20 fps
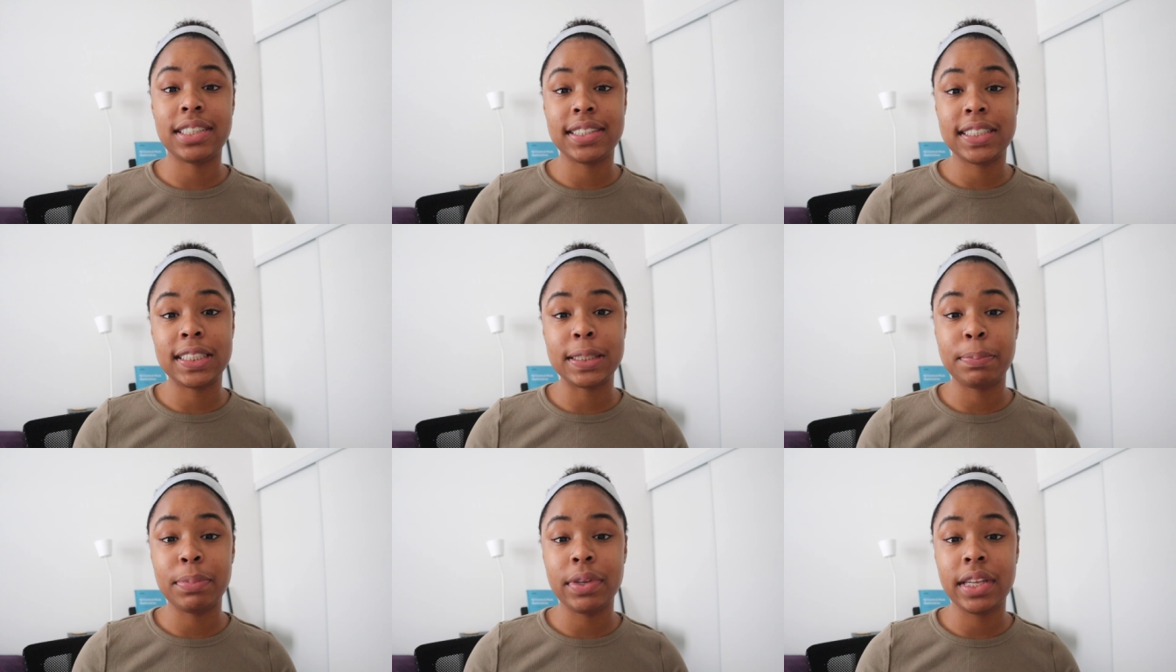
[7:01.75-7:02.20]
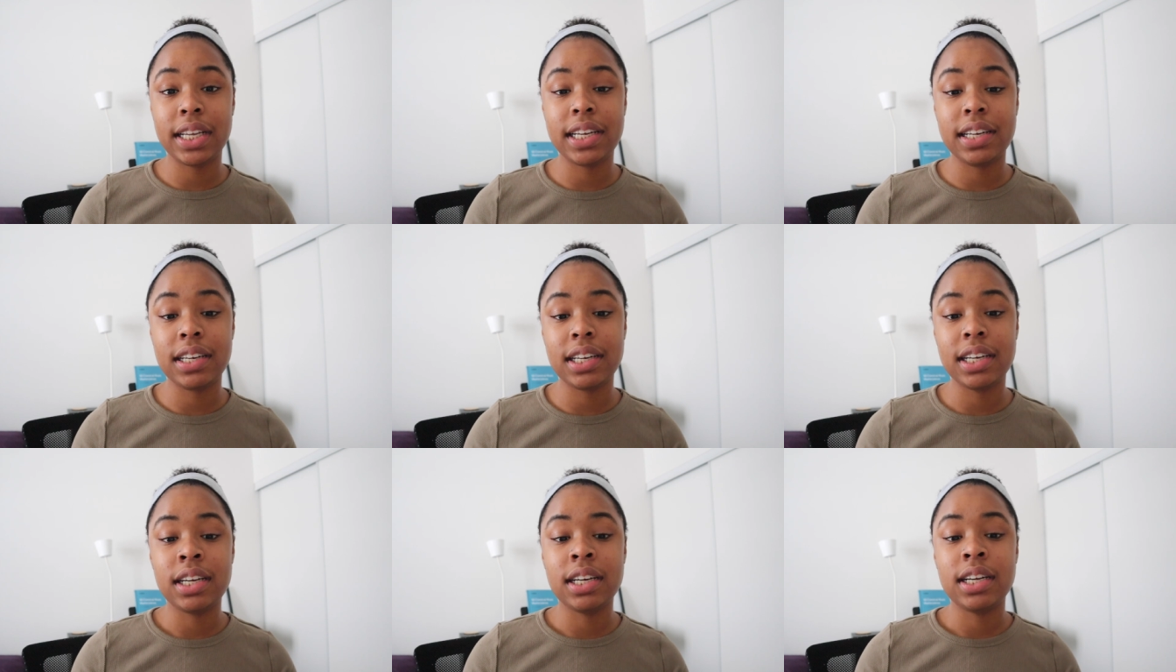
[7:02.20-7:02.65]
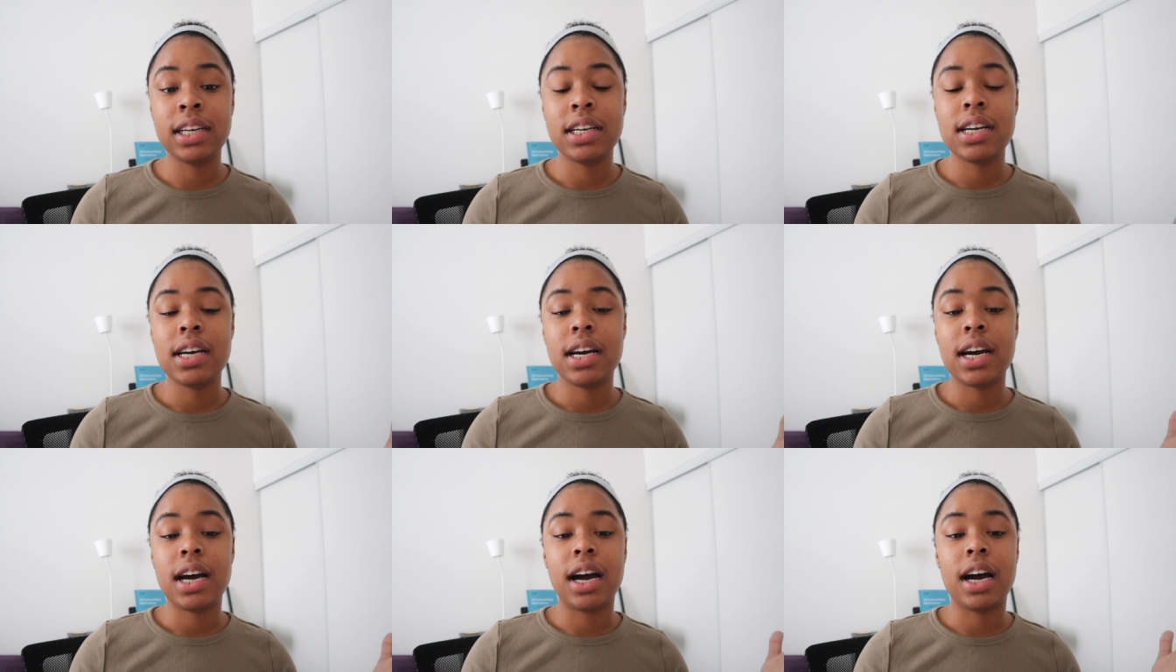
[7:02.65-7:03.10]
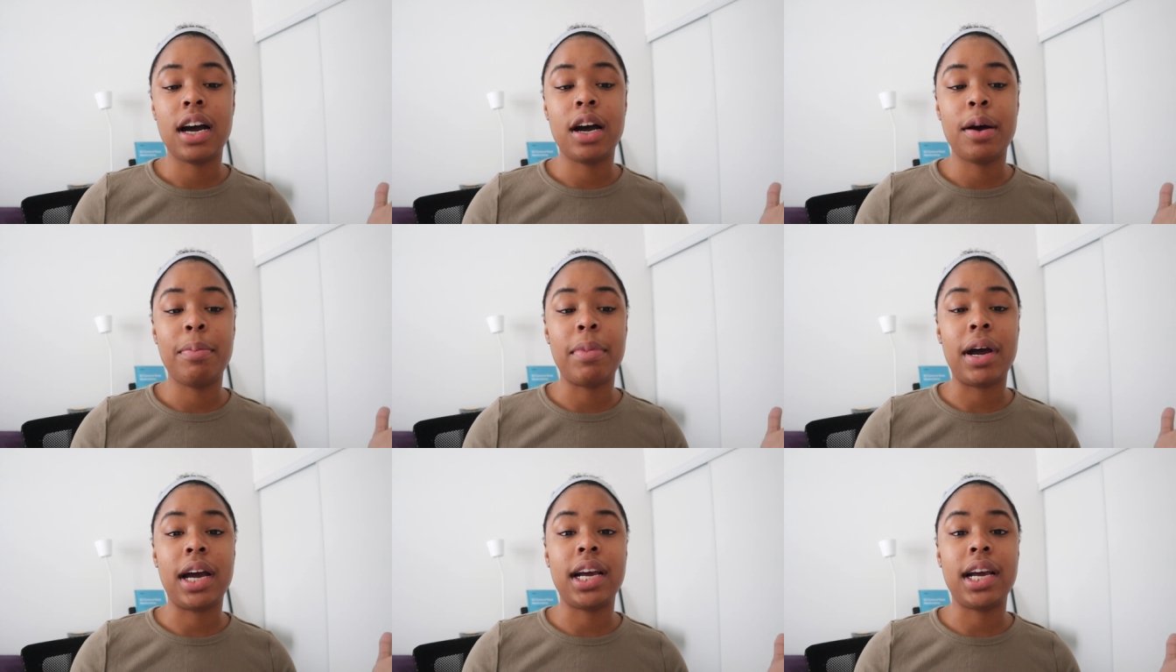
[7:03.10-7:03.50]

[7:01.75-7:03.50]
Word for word: discipline. Um,